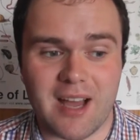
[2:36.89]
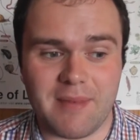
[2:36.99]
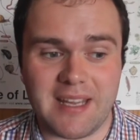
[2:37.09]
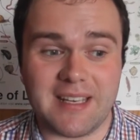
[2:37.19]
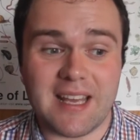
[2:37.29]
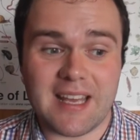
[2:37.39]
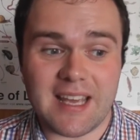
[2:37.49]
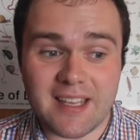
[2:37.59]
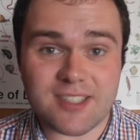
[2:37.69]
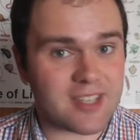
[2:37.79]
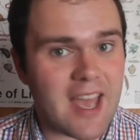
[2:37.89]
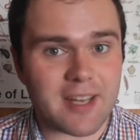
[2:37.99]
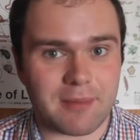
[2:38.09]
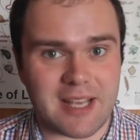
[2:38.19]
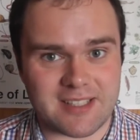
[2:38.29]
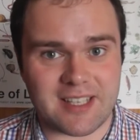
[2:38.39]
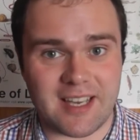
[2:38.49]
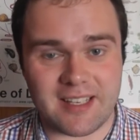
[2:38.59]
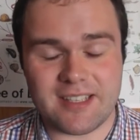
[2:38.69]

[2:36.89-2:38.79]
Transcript: I mean, he scared me as a kid.